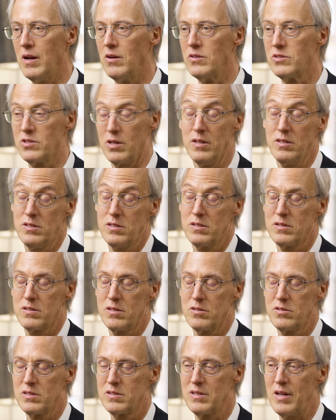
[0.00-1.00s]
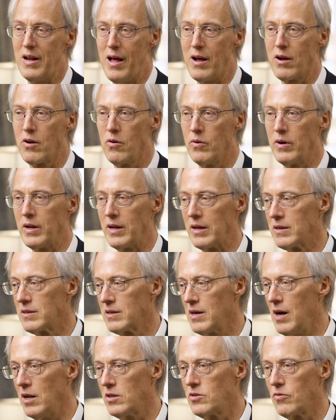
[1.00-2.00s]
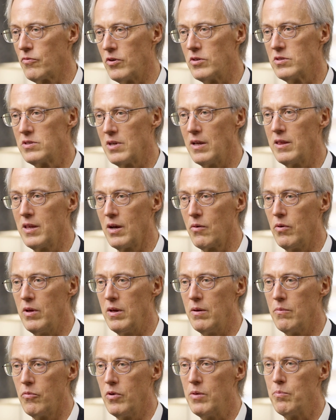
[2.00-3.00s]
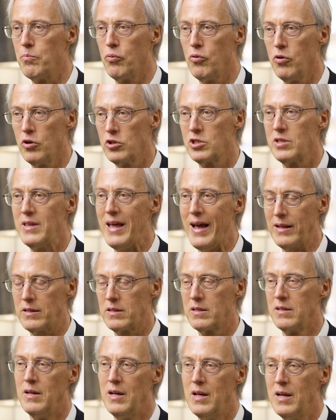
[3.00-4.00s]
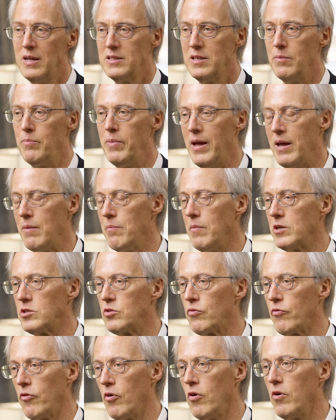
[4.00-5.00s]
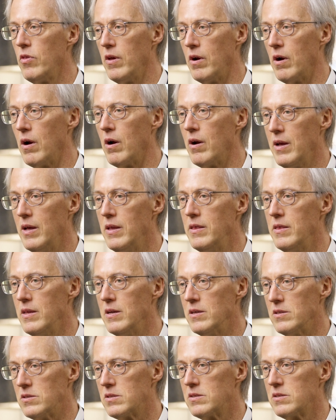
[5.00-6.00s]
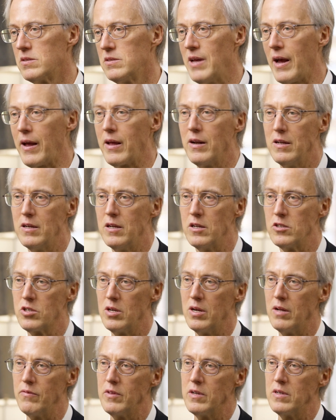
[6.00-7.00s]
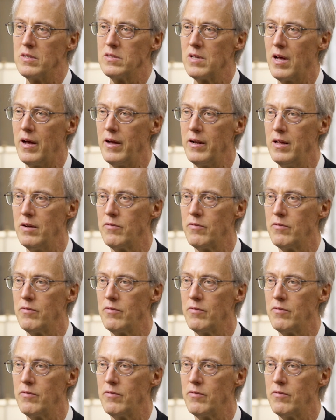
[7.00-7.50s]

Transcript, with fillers: You know? And so this is an ongoing controversy. I think we push that debate much further in this second edition of the Design